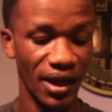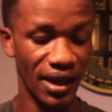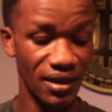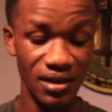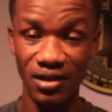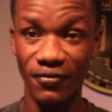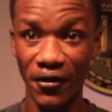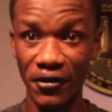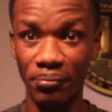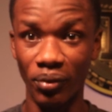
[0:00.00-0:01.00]
And this is
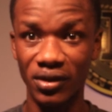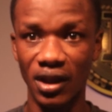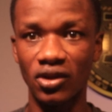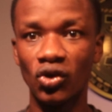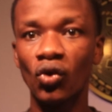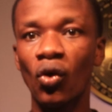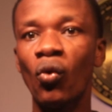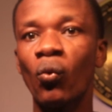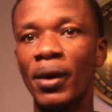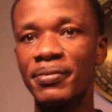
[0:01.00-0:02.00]
very important.
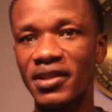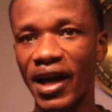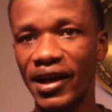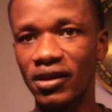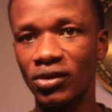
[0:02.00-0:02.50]
No website,